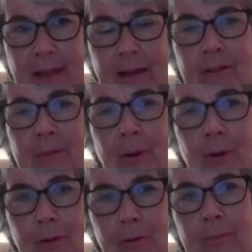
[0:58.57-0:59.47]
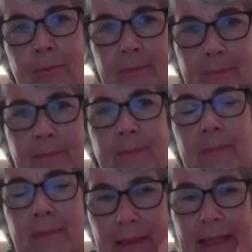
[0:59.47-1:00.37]
every poem
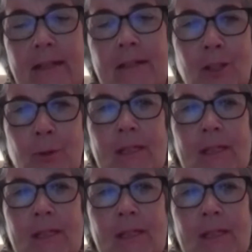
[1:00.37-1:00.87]
links to